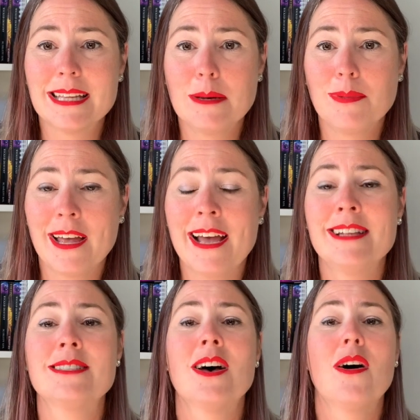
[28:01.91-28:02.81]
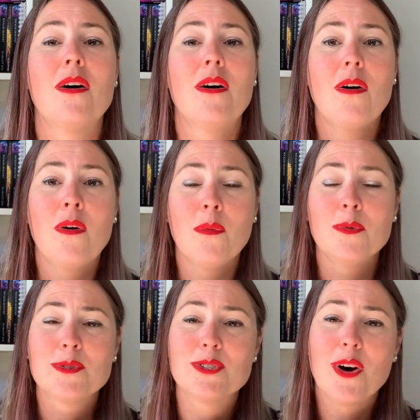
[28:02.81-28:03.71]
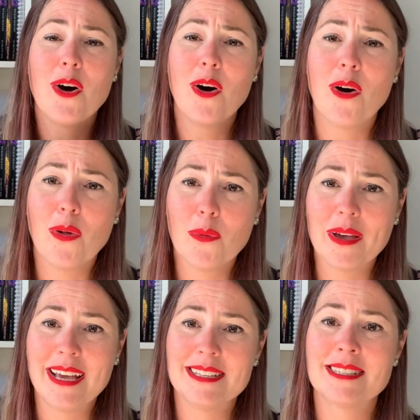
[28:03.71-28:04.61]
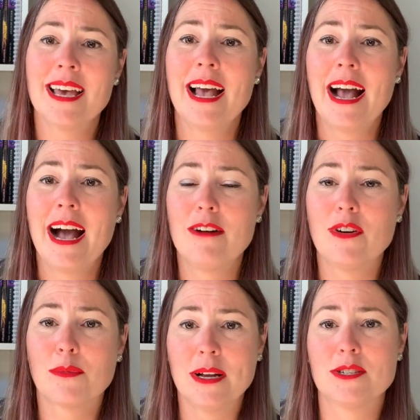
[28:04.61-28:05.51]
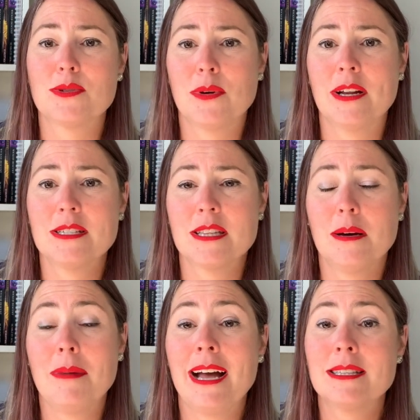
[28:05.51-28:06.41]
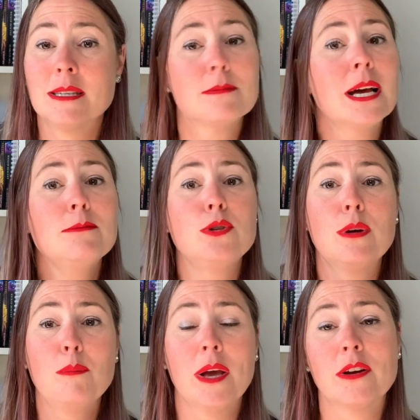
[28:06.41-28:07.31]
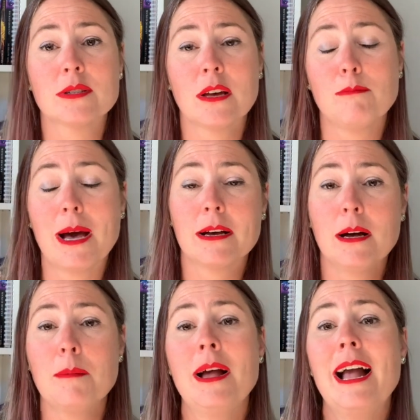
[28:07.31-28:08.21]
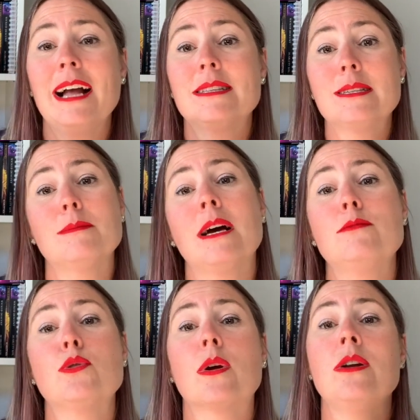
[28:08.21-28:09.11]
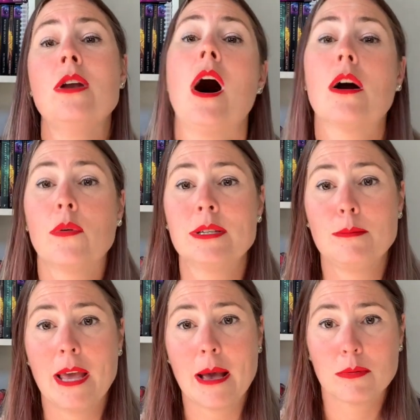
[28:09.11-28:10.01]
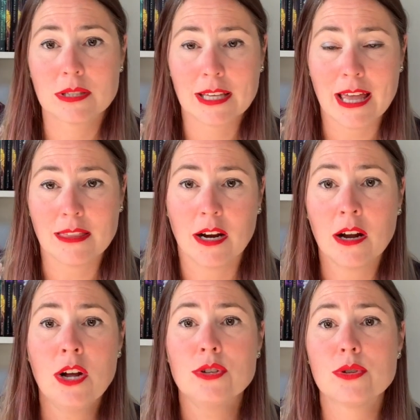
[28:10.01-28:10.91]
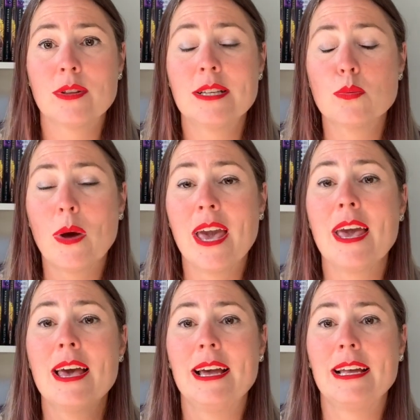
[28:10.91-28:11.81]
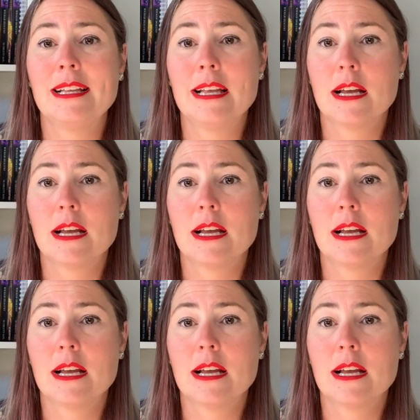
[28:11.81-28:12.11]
laid plans almost always have a wrench thrown into them. And sometimes you can pick yourself back up, and sometimes you are not going to be able to get there. So this way, it